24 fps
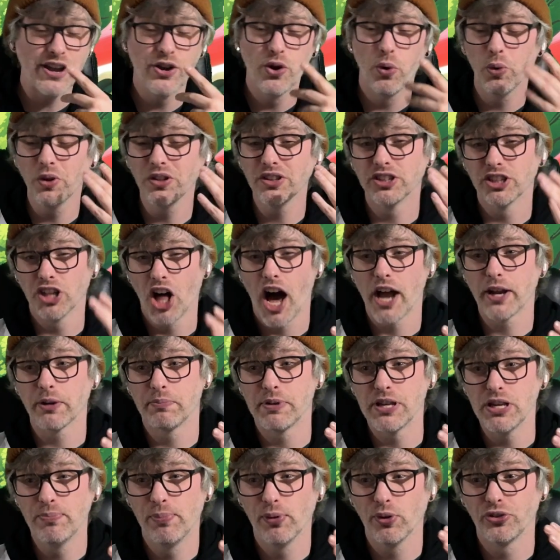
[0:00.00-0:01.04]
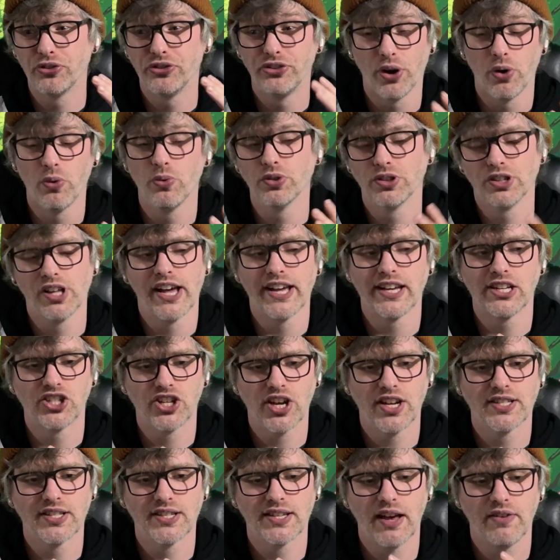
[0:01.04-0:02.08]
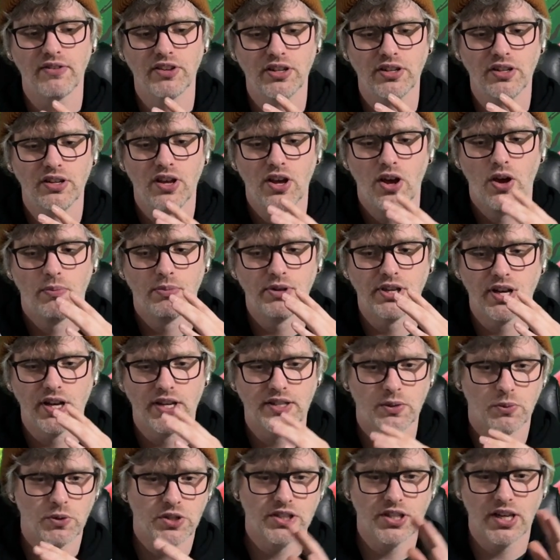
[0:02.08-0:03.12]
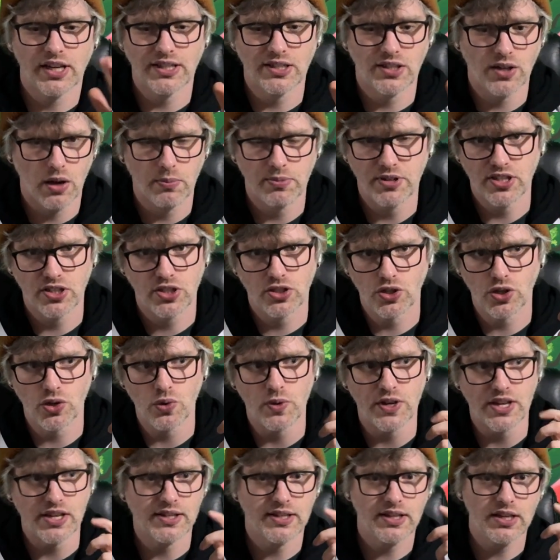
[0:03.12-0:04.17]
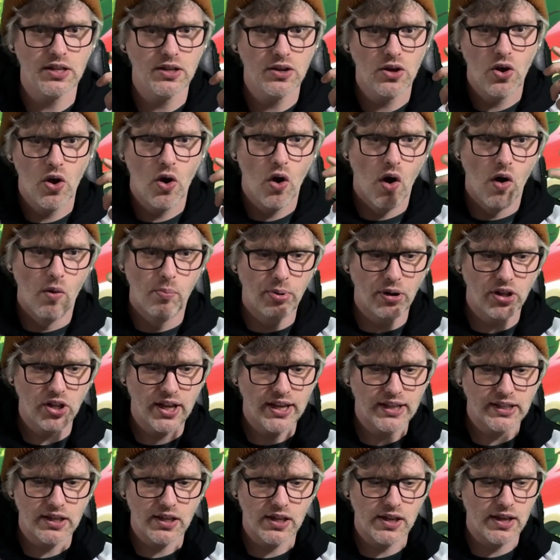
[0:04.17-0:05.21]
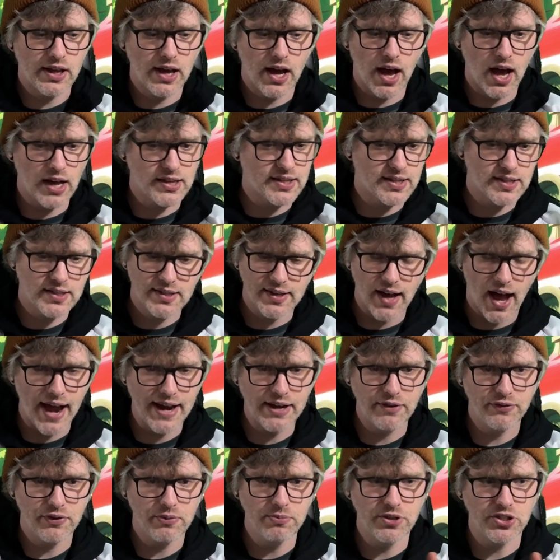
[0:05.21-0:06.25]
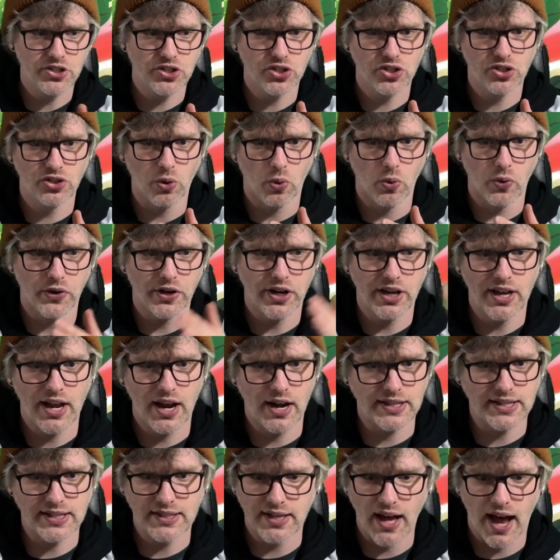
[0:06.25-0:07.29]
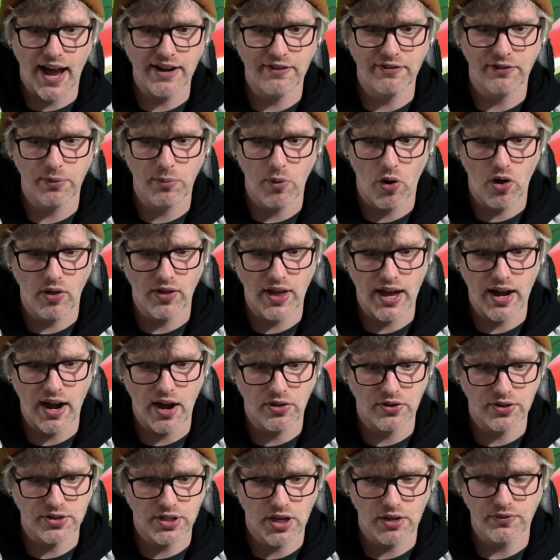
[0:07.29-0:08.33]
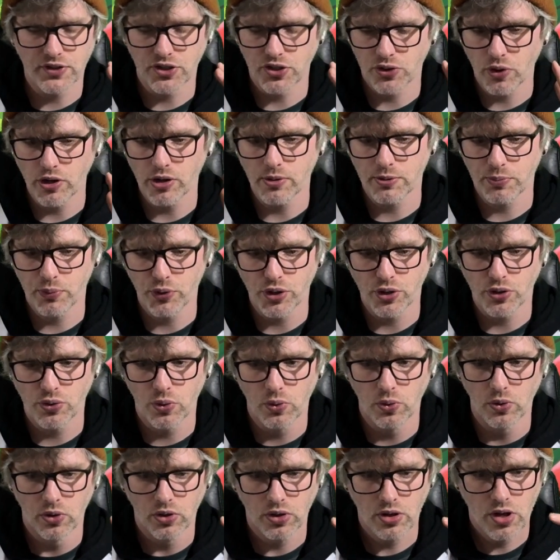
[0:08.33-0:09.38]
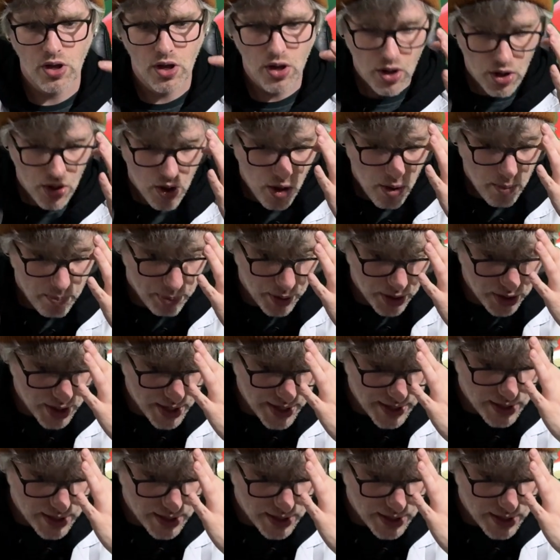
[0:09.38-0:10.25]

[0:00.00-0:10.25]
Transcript: I know a lot of people don't like Gen 7 because it was like dubbed as too easy, but like aside from the story and aside from all that other stuff, the story was pretty cool. But